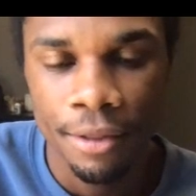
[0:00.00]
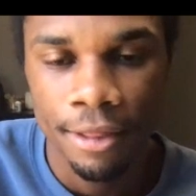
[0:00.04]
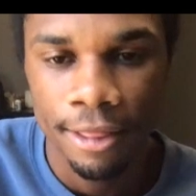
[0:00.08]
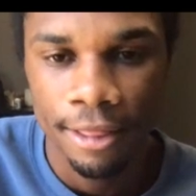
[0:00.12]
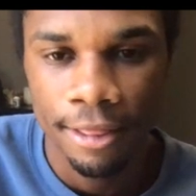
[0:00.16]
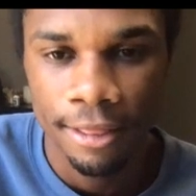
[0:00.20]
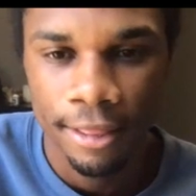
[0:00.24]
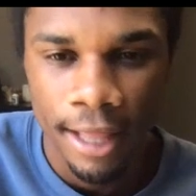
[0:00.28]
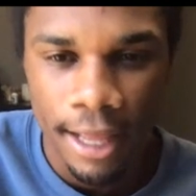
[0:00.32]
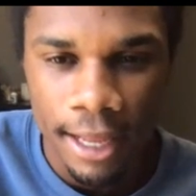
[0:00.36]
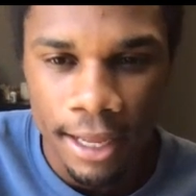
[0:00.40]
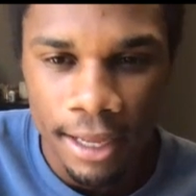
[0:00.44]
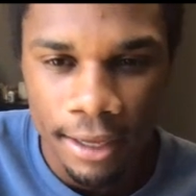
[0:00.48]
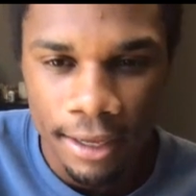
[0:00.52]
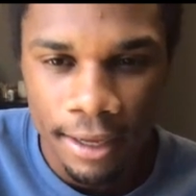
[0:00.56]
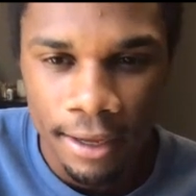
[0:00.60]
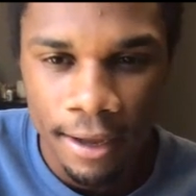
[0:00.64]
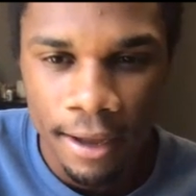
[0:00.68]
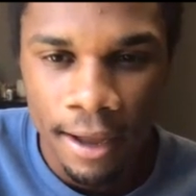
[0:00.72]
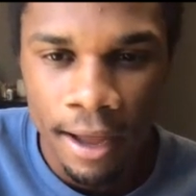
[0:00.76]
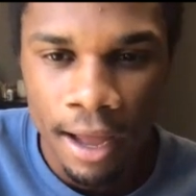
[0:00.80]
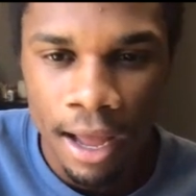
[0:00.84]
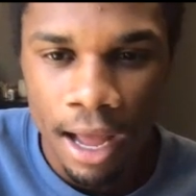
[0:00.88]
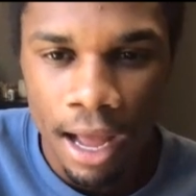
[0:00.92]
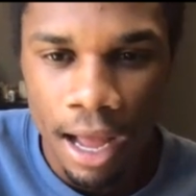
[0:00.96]
think,
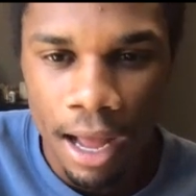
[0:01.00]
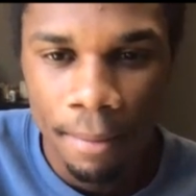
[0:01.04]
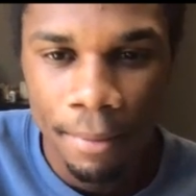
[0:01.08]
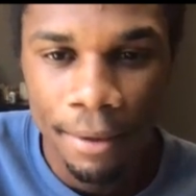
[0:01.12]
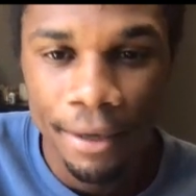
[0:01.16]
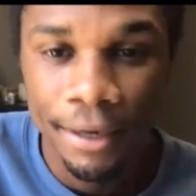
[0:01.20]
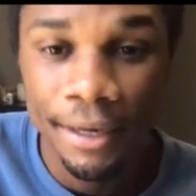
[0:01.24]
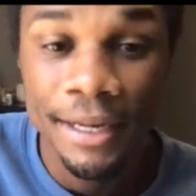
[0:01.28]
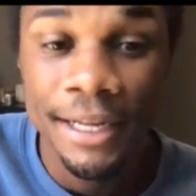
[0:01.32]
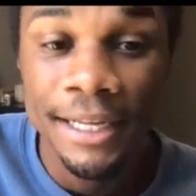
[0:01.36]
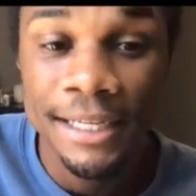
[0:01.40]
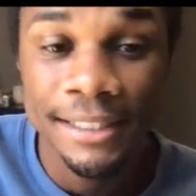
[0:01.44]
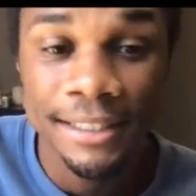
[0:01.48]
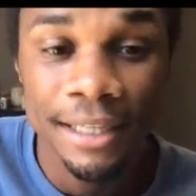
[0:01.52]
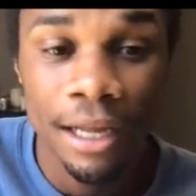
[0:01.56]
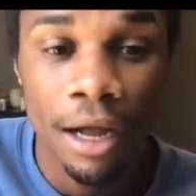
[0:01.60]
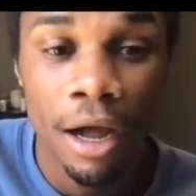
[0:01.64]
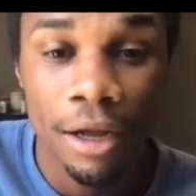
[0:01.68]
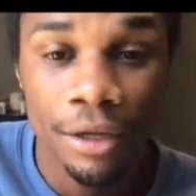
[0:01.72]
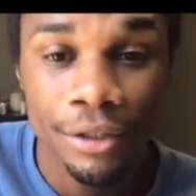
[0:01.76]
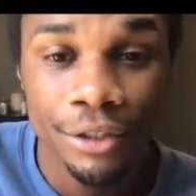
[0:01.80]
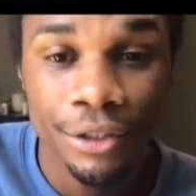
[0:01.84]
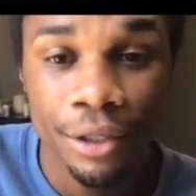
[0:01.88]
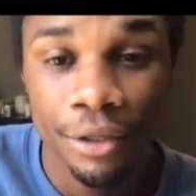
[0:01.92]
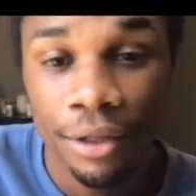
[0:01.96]
but it is
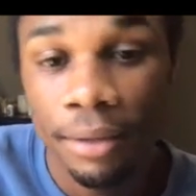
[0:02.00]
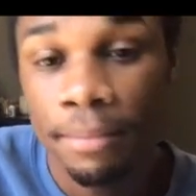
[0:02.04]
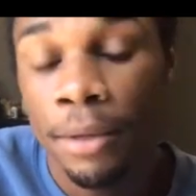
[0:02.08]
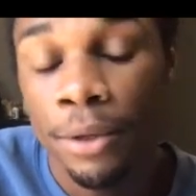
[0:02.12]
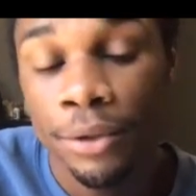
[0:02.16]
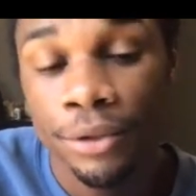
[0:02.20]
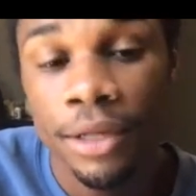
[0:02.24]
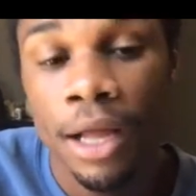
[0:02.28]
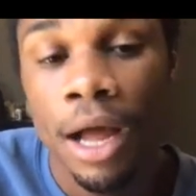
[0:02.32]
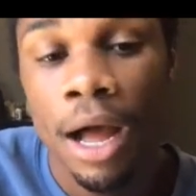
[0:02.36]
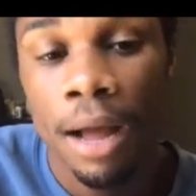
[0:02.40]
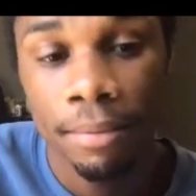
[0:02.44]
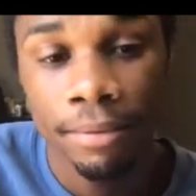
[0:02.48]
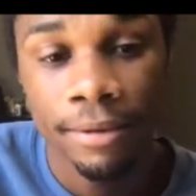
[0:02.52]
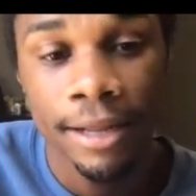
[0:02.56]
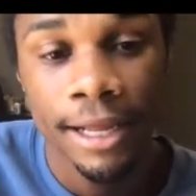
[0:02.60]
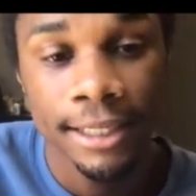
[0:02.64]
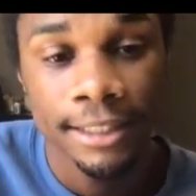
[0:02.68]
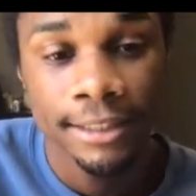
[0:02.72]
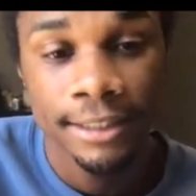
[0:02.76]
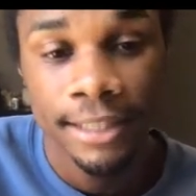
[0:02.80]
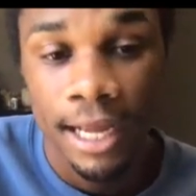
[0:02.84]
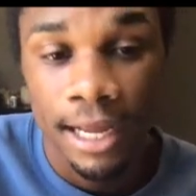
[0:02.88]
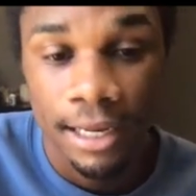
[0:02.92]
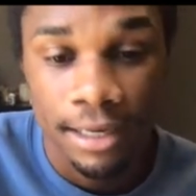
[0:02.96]
also the most
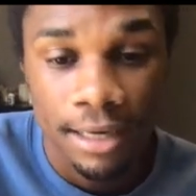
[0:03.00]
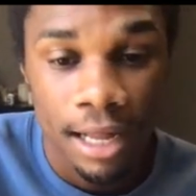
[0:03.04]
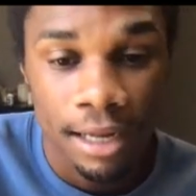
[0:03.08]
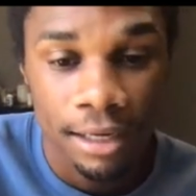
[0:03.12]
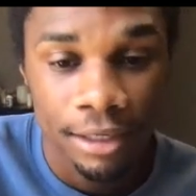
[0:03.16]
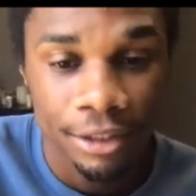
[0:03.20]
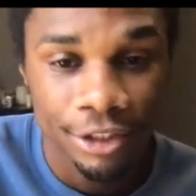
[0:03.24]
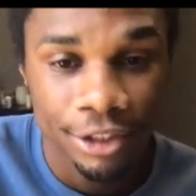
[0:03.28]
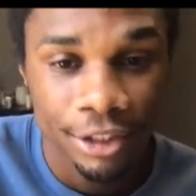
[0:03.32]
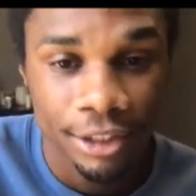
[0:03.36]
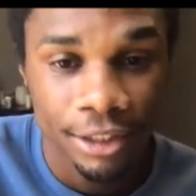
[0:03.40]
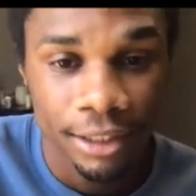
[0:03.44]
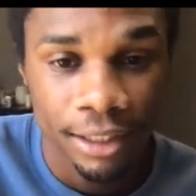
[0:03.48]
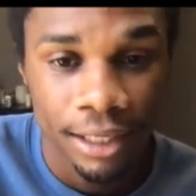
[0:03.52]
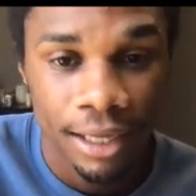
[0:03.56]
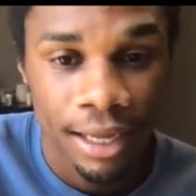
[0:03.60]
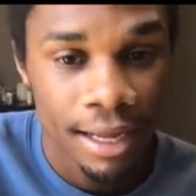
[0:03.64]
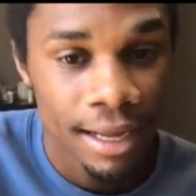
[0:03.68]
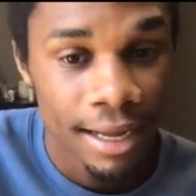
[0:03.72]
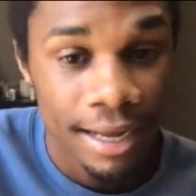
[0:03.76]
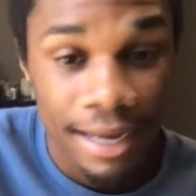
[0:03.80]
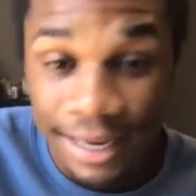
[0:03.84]
complex technology